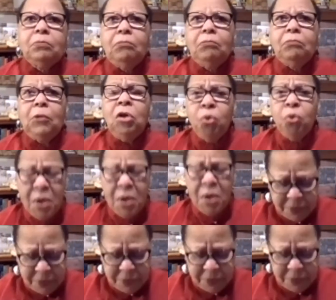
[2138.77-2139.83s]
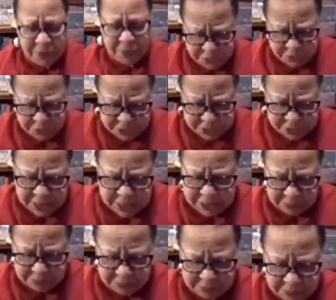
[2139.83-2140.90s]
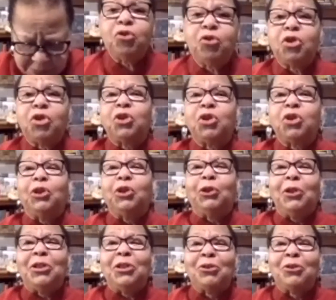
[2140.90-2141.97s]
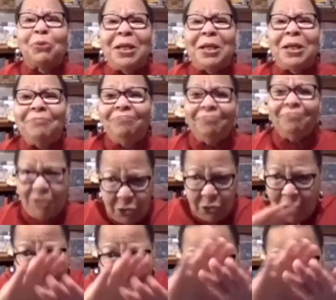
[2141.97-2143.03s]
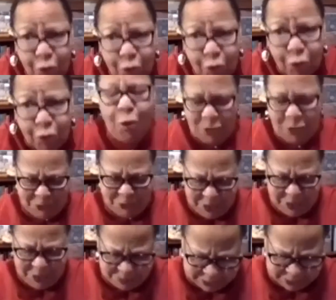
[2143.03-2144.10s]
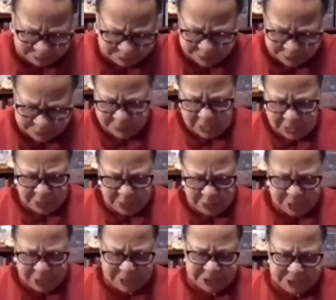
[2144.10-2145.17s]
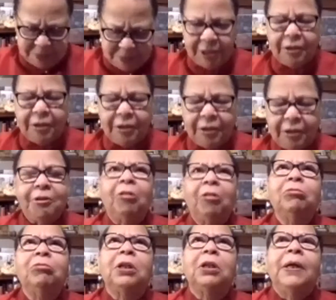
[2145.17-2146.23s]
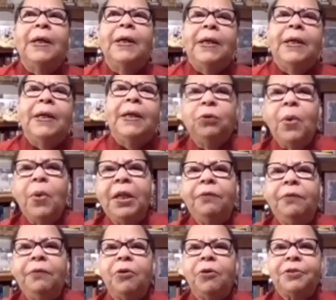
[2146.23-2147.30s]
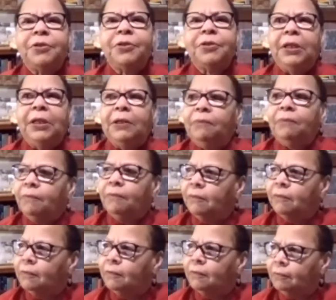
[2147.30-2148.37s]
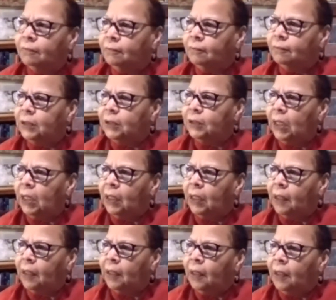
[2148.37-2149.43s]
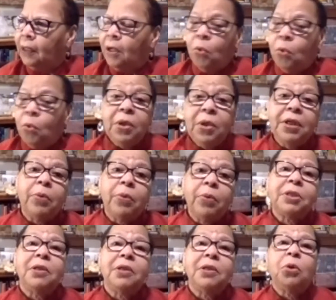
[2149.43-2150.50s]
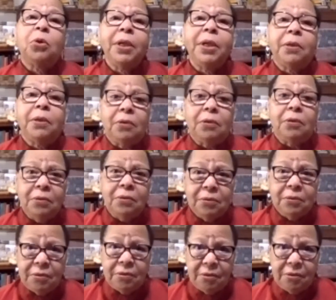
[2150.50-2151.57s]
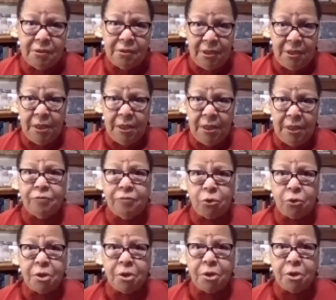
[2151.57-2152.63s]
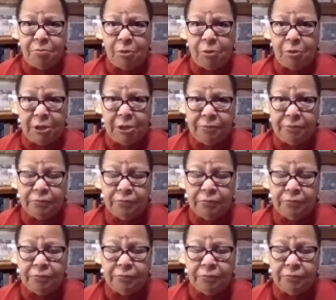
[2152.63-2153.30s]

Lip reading: 2013, this is just a little history. I'm sure you all know it, but there may be some there who don't. In 2013, when there was the acquittal of George Zimmerman